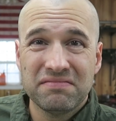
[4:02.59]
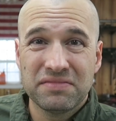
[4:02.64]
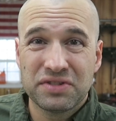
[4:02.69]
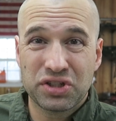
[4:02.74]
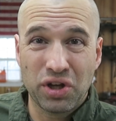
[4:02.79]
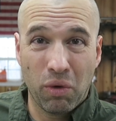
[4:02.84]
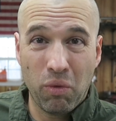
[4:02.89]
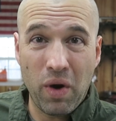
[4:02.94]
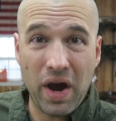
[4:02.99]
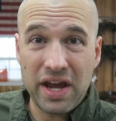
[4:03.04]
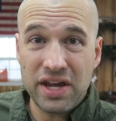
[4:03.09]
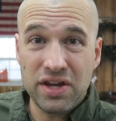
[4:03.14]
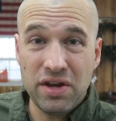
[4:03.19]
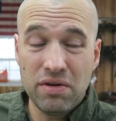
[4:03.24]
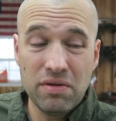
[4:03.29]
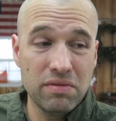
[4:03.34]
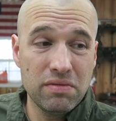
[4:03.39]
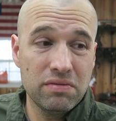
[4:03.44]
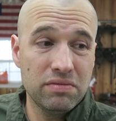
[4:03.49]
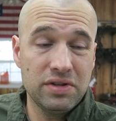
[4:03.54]
So what
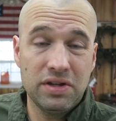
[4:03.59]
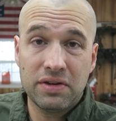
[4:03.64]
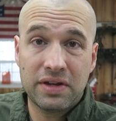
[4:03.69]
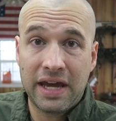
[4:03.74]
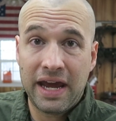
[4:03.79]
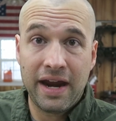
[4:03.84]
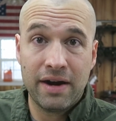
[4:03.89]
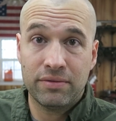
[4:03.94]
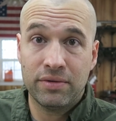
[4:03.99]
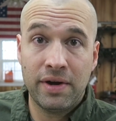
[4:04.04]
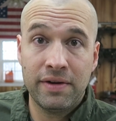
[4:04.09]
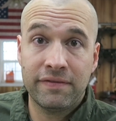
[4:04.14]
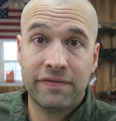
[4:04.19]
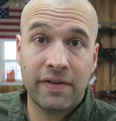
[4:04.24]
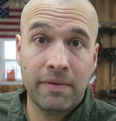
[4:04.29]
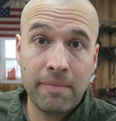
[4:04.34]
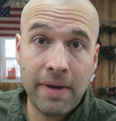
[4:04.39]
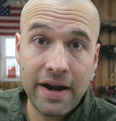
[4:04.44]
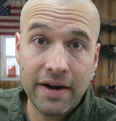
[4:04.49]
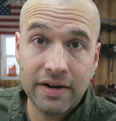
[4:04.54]
you you can't run
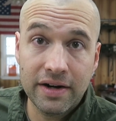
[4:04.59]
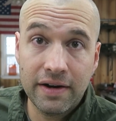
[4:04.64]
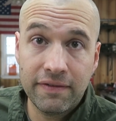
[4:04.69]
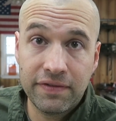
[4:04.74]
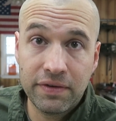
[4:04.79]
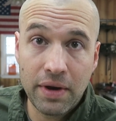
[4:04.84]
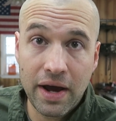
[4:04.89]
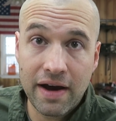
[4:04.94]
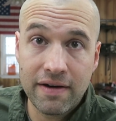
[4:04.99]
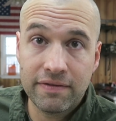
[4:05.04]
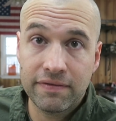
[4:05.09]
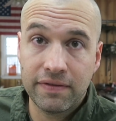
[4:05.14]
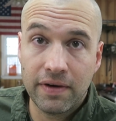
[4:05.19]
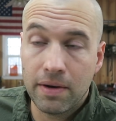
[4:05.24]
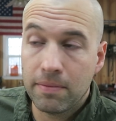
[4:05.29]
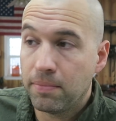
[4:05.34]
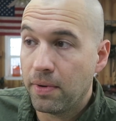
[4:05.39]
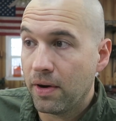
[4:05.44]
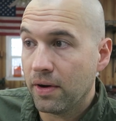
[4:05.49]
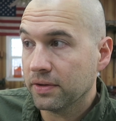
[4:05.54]
for mayor if you have
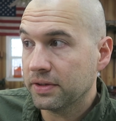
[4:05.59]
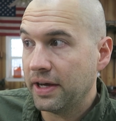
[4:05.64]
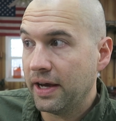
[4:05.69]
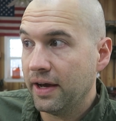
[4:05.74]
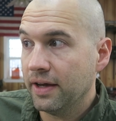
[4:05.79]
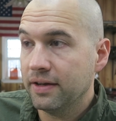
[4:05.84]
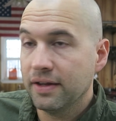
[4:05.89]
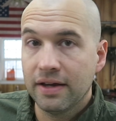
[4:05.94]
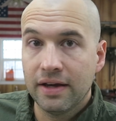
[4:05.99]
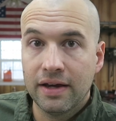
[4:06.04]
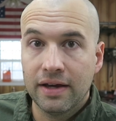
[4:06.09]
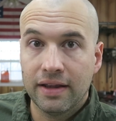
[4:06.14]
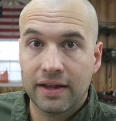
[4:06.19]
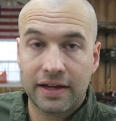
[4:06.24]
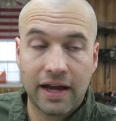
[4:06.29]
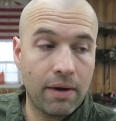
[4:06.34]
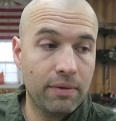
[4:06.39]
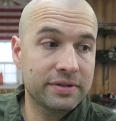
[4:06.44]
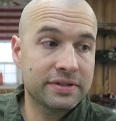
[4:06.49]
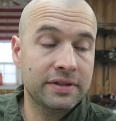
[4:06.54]
a bald head?
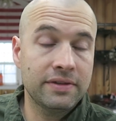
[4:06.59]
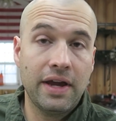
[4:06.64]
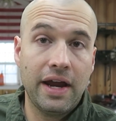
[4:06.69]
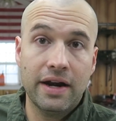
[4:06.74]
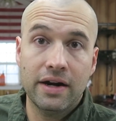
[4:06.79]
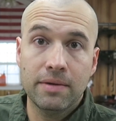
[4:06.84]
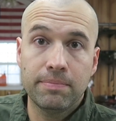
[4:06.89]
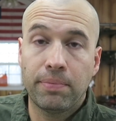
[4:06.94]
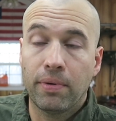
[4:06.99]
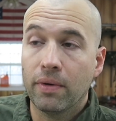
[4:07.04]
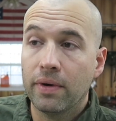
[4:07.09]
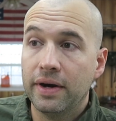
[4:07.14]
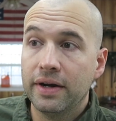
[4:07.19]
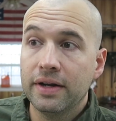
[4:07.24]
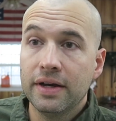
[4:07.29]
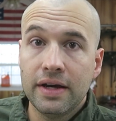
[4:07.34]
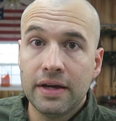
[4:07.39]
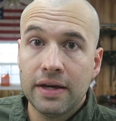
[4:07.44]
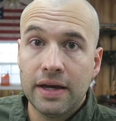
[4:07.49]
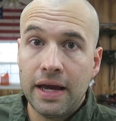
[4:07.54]
Like I was in the
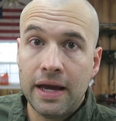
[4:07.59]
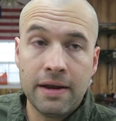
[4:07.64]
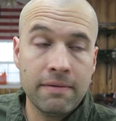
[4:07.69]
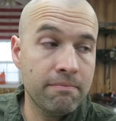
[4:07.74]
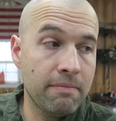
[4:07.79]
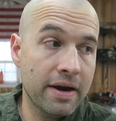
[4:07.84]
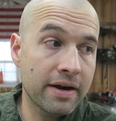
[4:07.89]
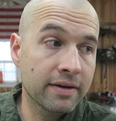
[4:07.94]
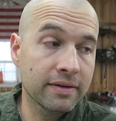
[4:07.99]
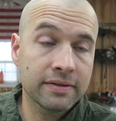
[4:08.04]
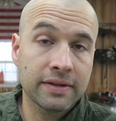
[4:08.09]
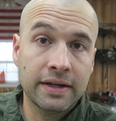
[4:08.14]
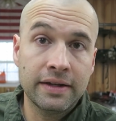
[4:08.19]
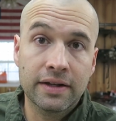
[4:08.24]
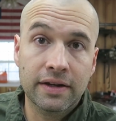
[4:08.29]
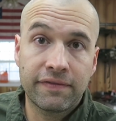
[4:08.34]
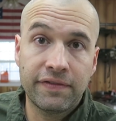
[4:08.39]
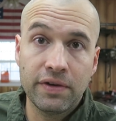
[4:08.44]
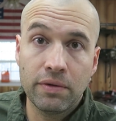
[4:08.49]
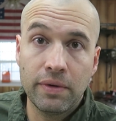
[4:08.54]
airport in
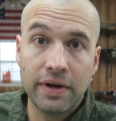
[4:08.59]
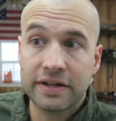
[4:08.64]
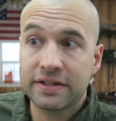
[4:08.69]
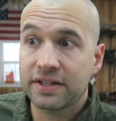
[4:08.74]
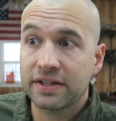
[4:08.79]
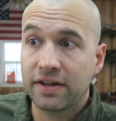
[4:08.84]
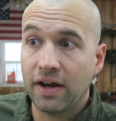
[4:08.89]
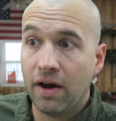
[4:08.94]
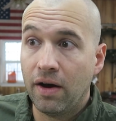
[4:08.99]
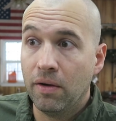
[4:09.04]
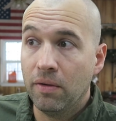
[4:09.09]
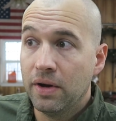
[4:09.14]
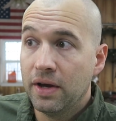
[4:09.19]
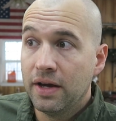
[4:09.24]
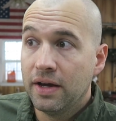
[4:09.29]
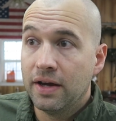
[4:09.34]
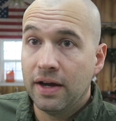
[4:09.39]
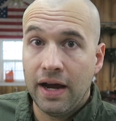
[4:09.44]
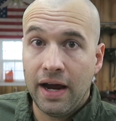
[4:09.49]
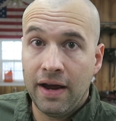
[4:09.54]
Maryland a few weeks ago,
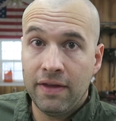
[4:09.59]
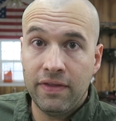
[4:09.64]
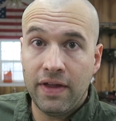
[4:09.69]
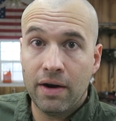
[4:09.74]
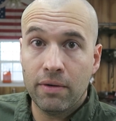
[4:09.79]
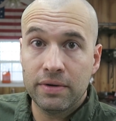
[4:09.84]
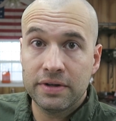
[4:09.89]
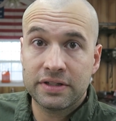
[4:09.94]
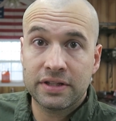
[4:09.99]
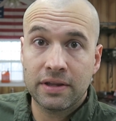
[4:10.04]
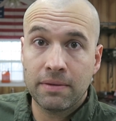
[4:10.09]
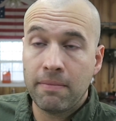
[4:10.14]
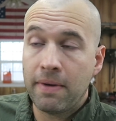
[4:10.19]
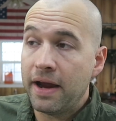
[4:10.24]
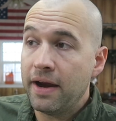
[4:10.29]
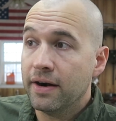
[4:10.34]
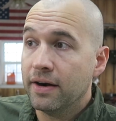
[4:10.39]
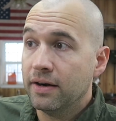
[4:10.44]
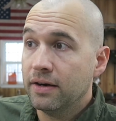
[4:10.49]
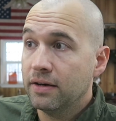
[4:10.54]
and there was the
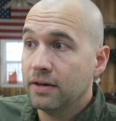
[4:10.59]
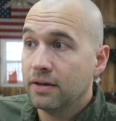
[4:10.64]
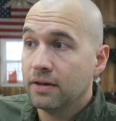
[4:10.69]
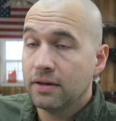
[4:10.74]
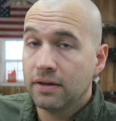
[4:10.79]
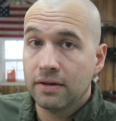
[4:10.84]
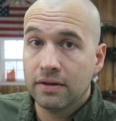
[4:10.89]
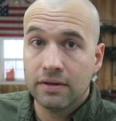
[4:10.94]
mayor.